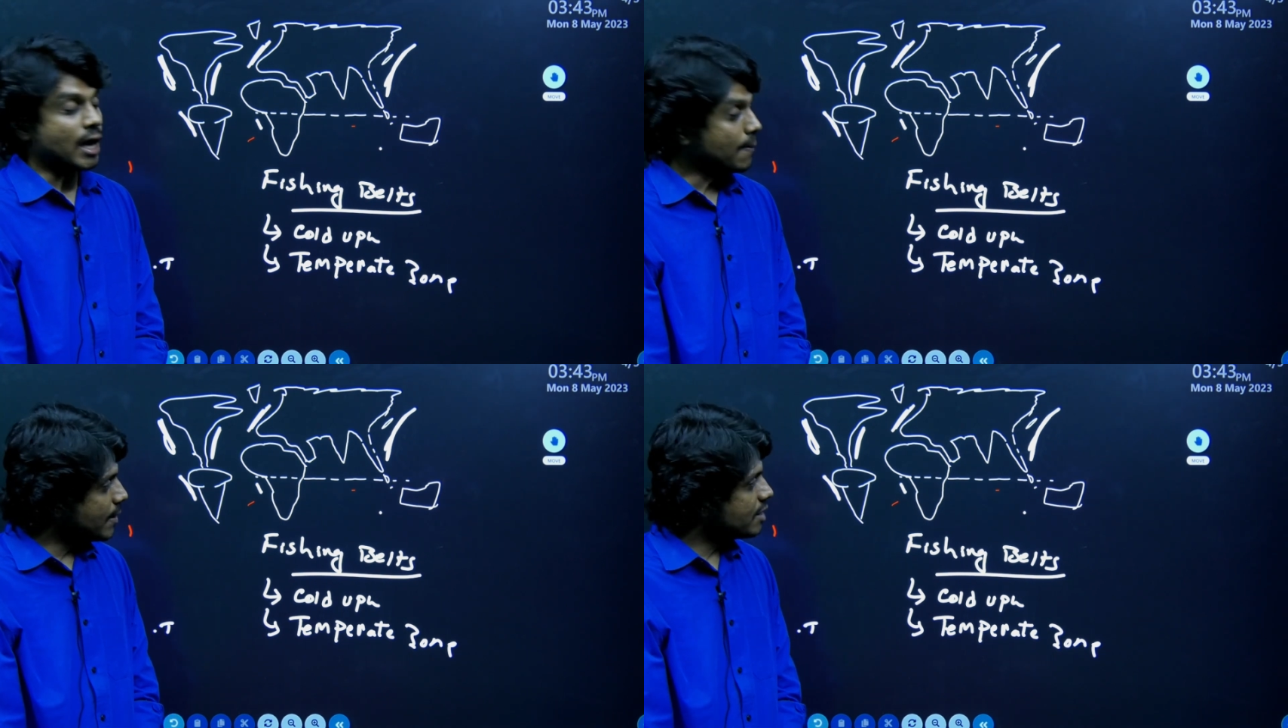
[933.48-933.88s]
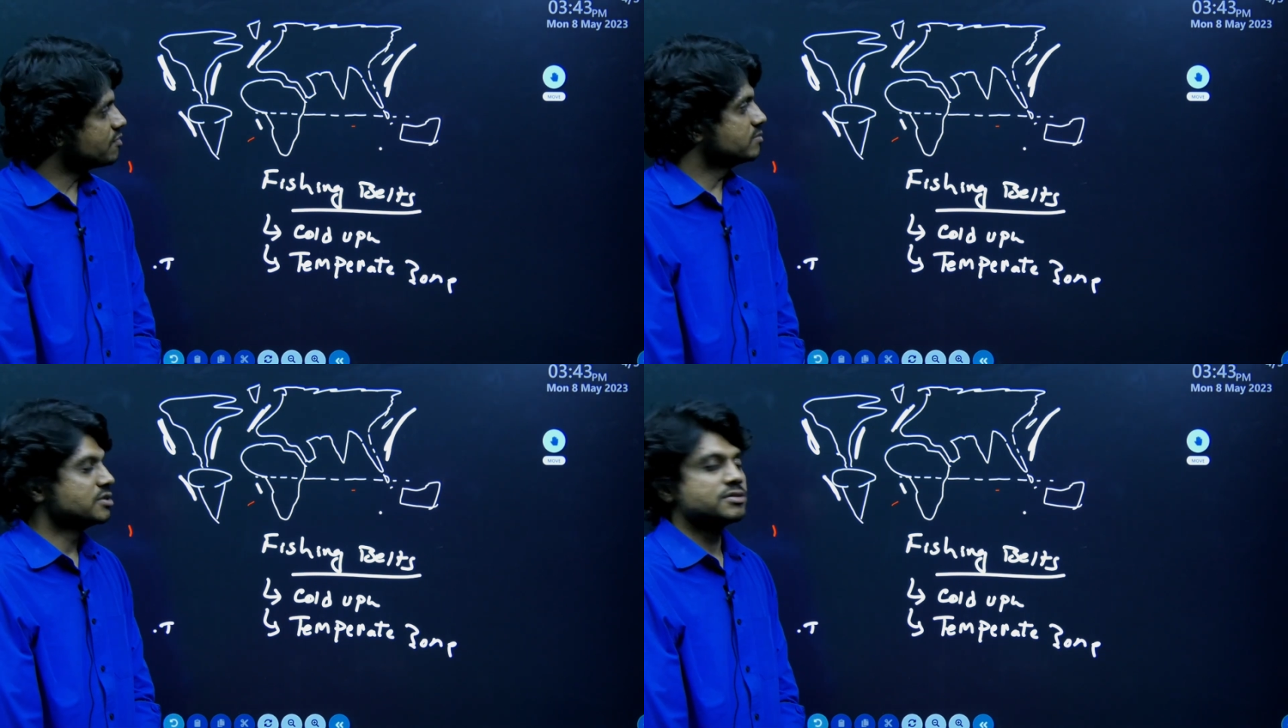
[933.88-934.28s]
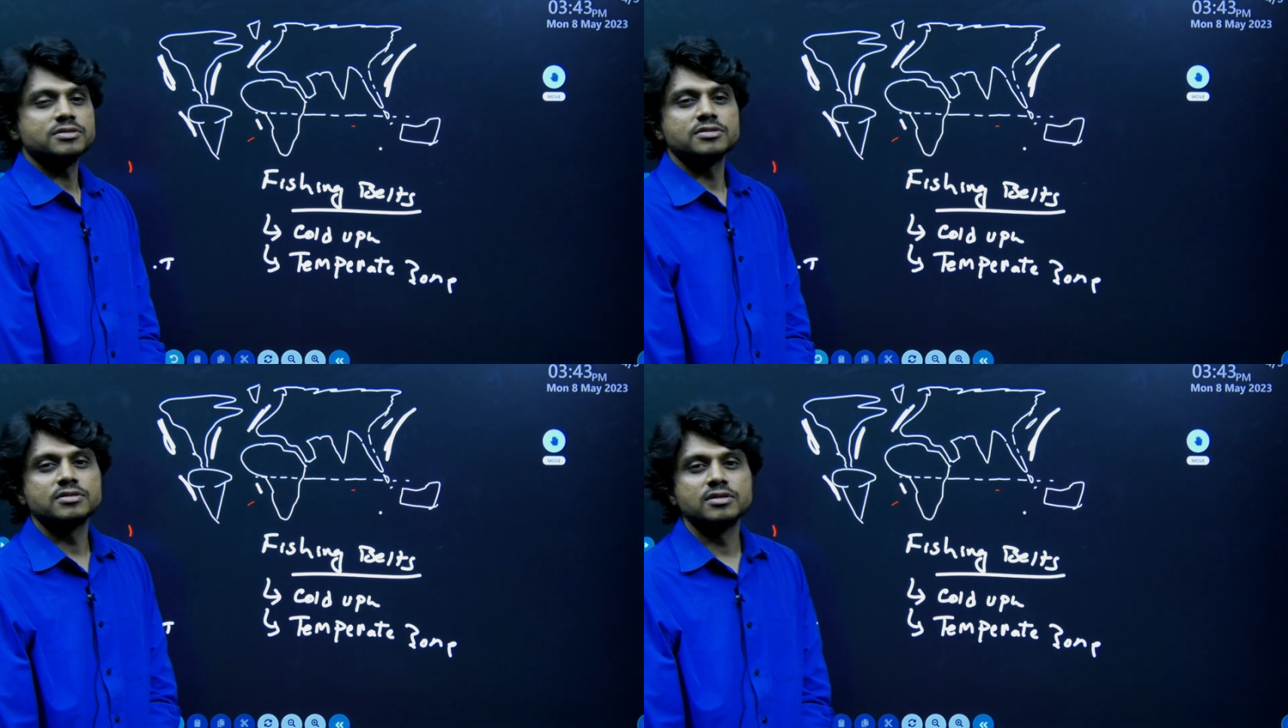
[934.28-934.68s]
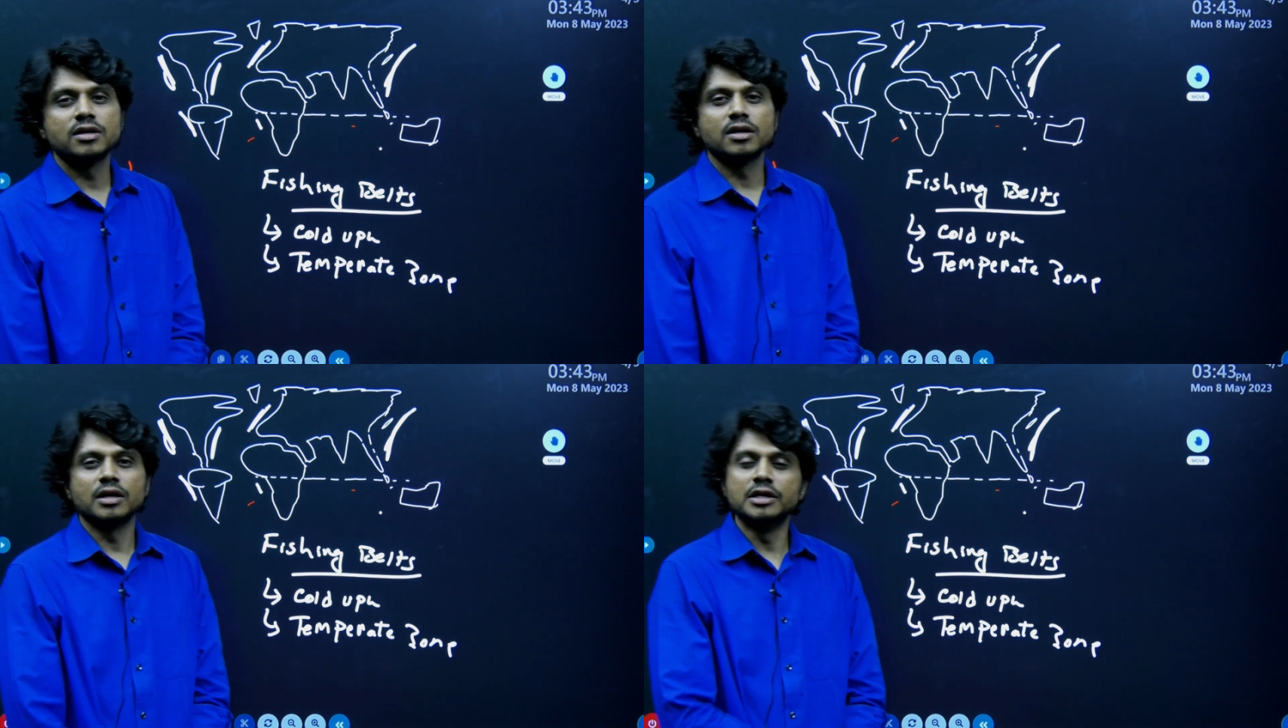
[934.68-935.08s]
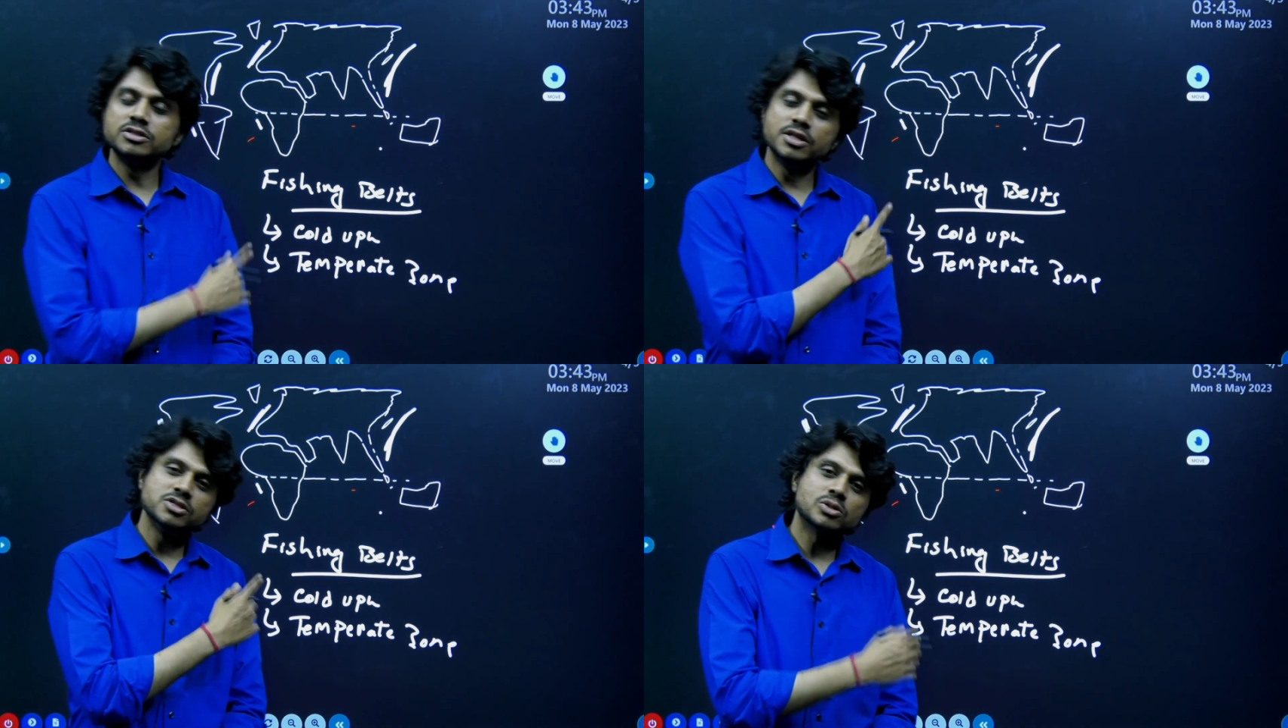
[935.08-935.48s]
Apart from this,
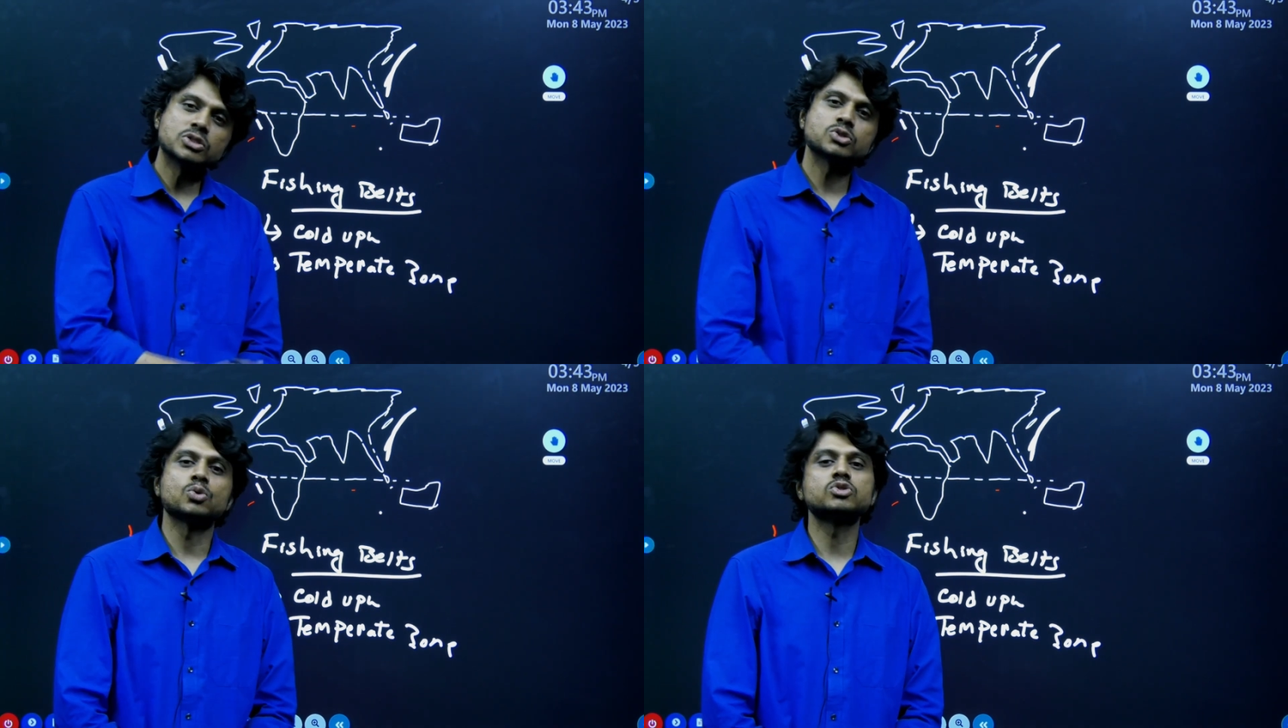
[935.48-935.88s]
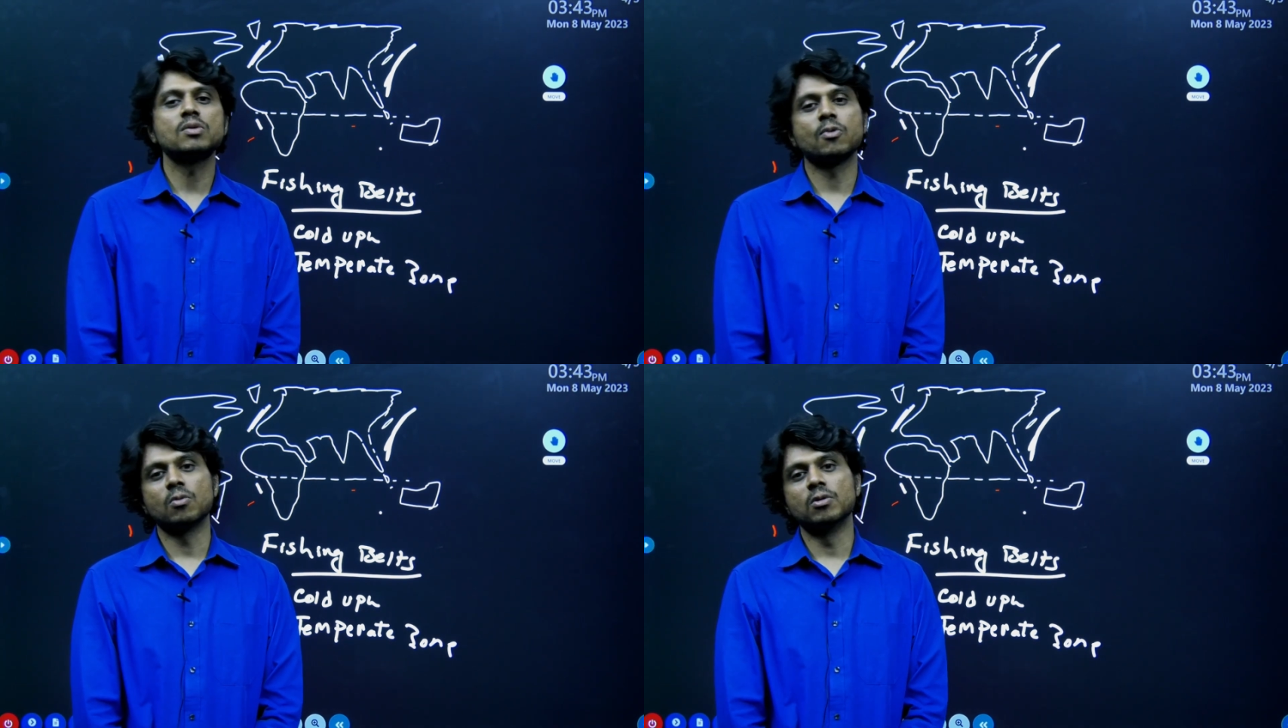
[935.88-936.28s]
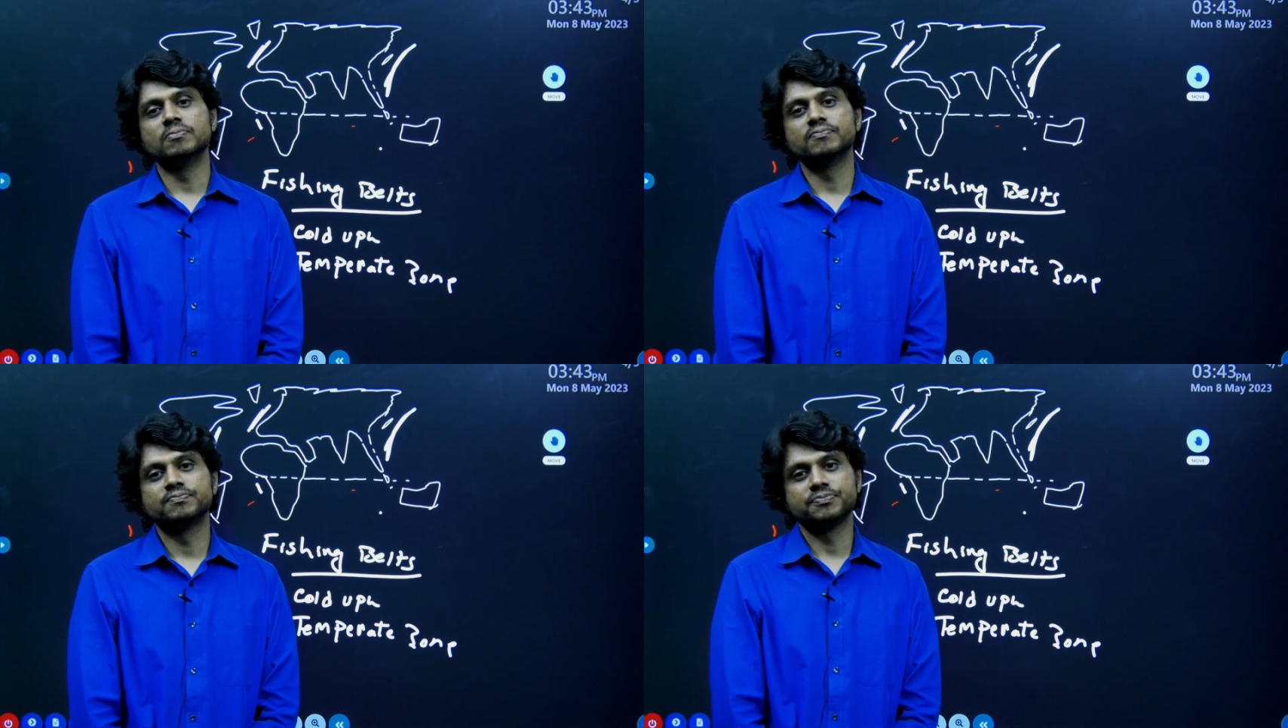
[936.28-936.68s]
there is also a social problem.